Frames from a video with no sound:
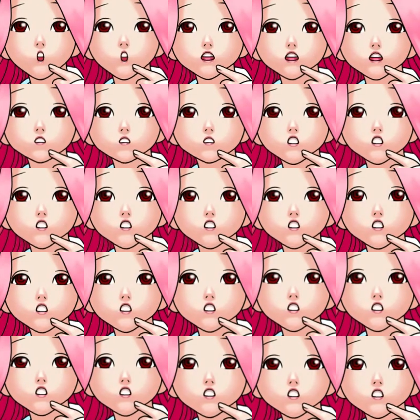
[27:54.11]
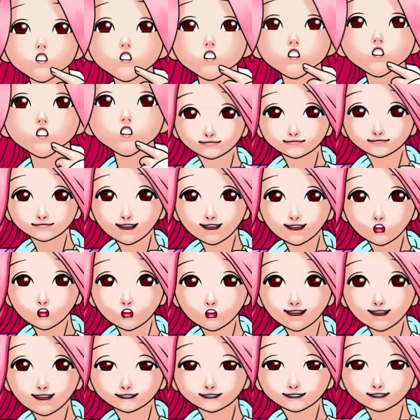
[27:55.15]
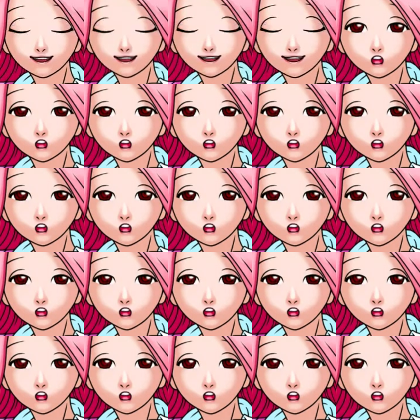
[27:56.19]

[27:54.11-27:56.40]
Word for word: was also thinking of commissioning a thumbnail for Danganronpa